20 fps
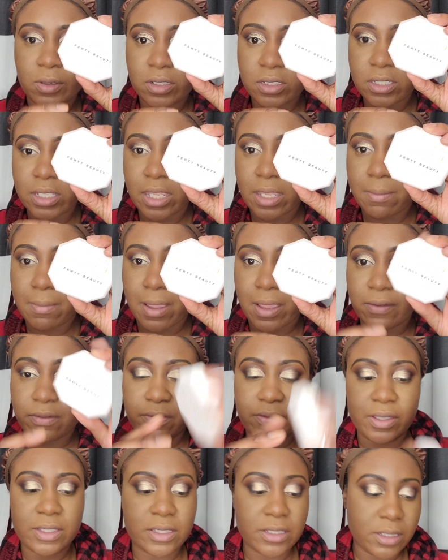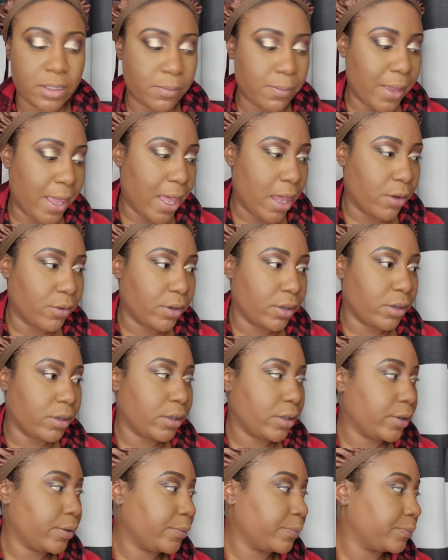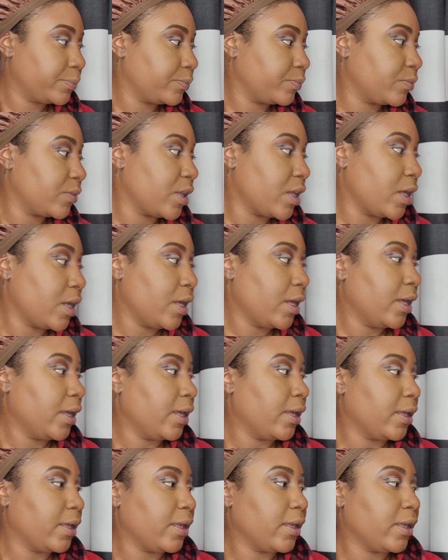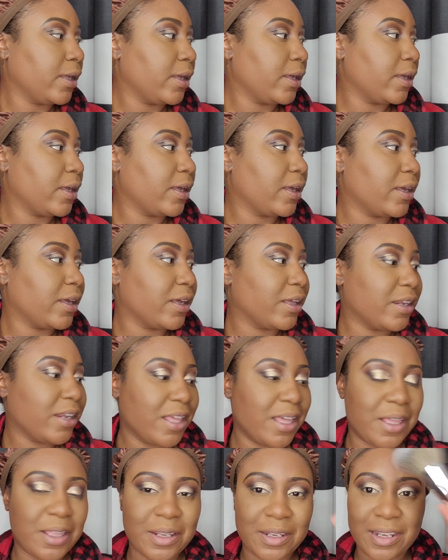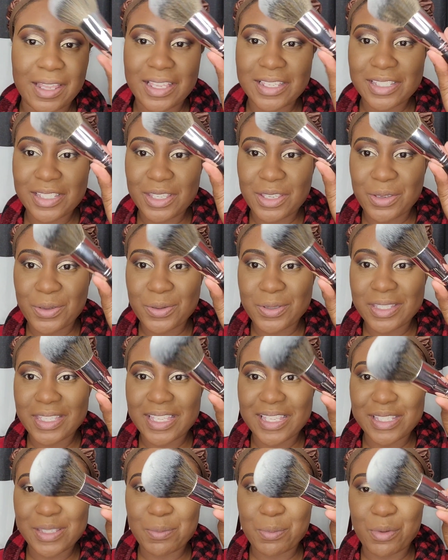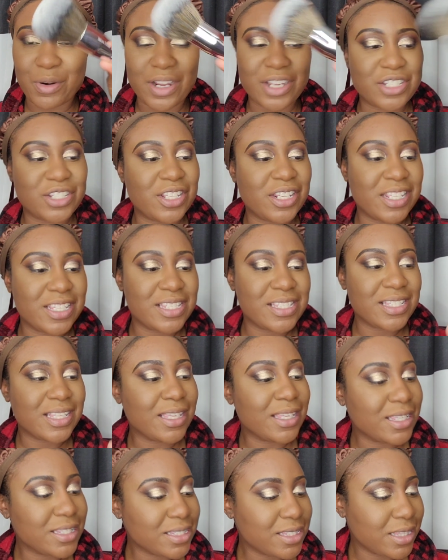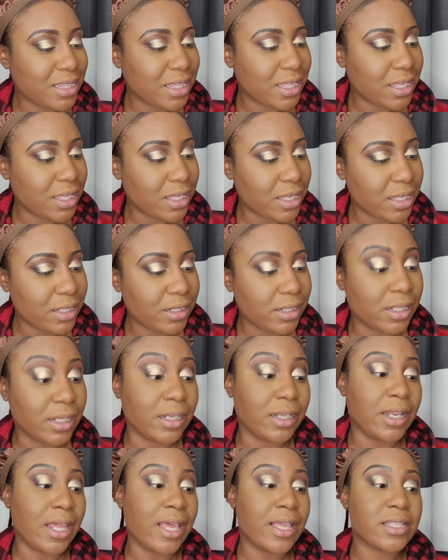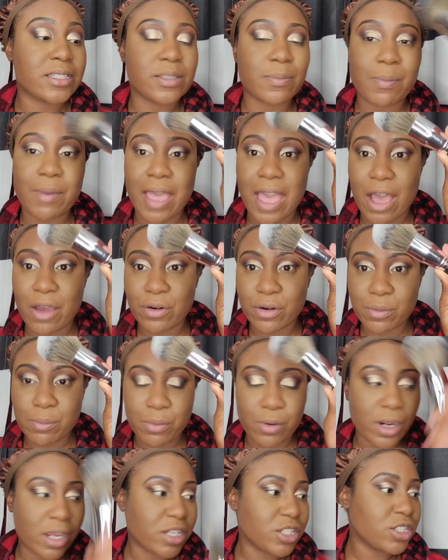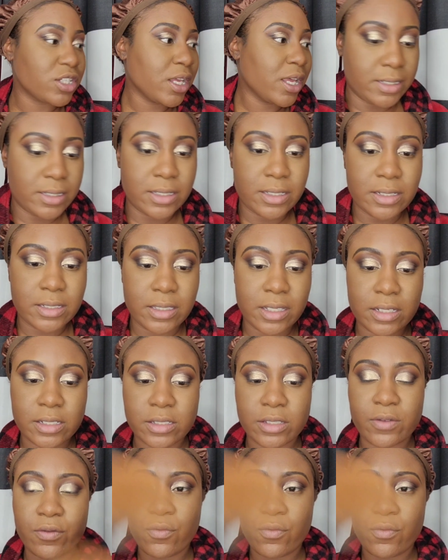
going to take my Fenty powder and let's use this brush. This is the deluxe powder brush. This is the